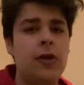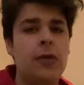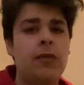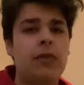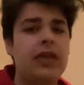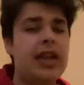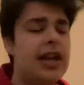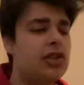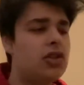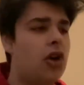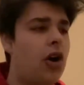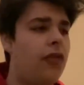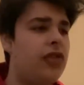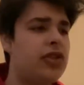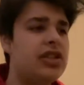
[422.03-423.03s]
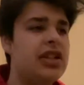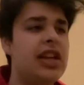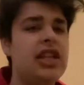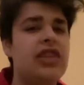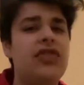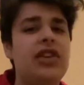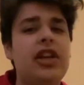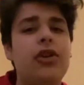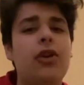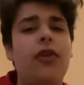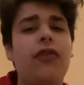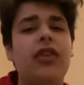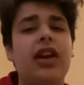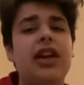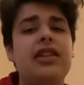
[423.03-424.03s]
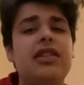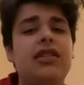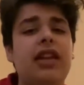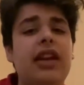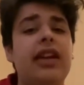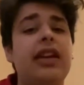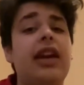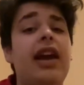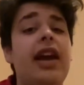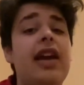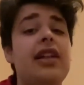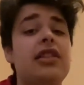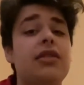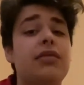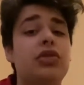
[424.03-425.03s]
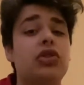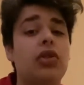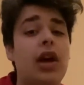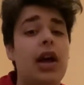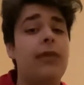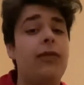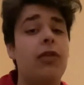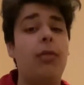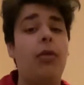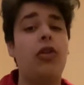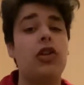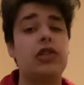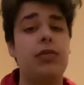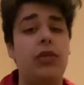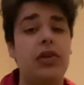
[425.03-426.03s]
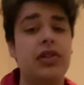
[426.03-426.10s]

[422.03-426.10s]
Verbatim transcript: That's all for today's video. Don't forget to like and subscribe for more sports